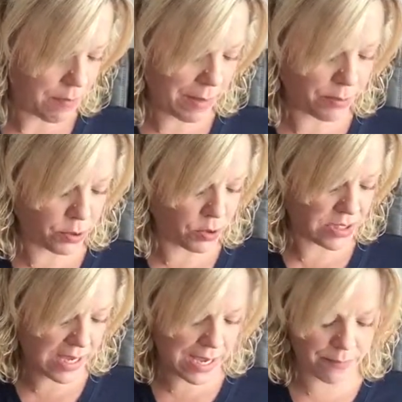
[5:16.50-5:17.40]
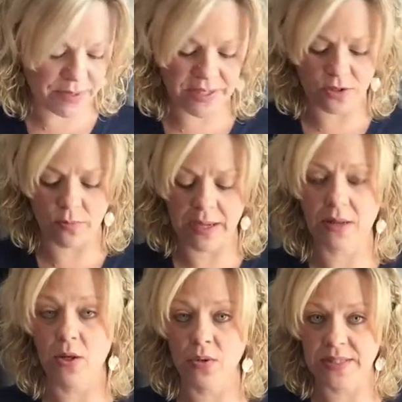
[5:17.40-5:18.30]
My blue tab, these are my
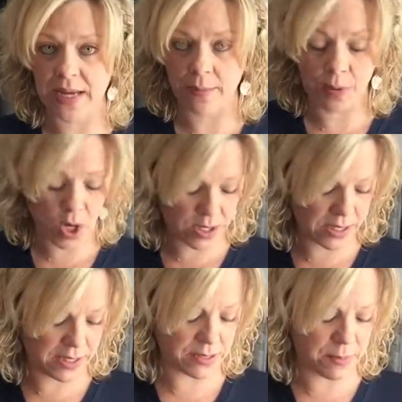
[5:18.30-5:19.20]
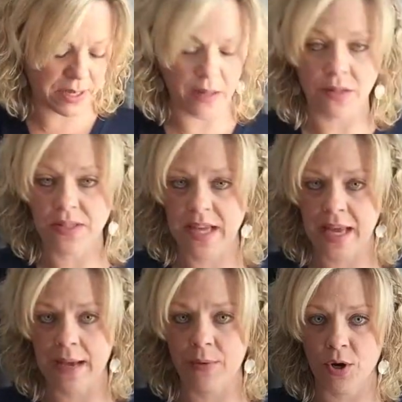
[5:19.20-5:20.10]
closed out parties. My yellow
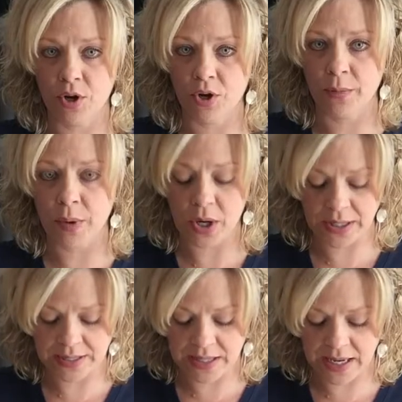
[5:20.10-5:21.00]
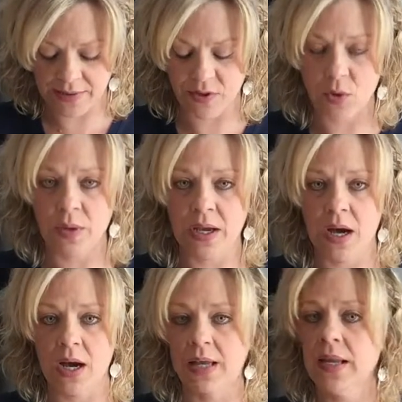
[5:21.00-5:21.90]
tab are current parties that I have going
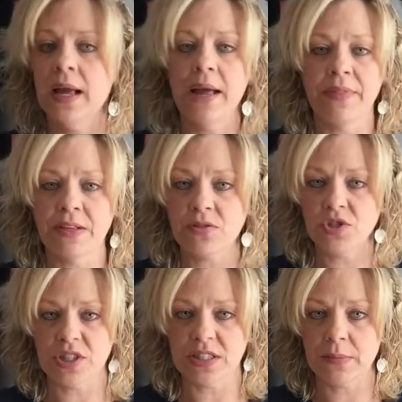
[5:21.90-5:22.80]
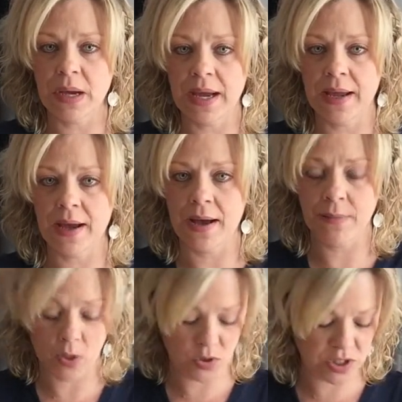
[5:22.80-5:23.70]
on. These are just my
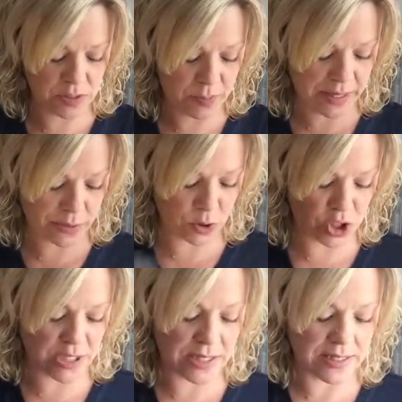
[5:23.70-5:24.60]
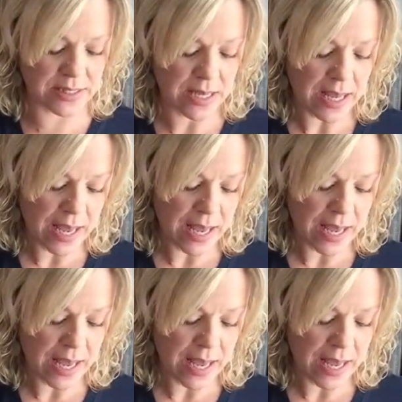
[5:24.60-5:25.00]
Hostess Planner sheets.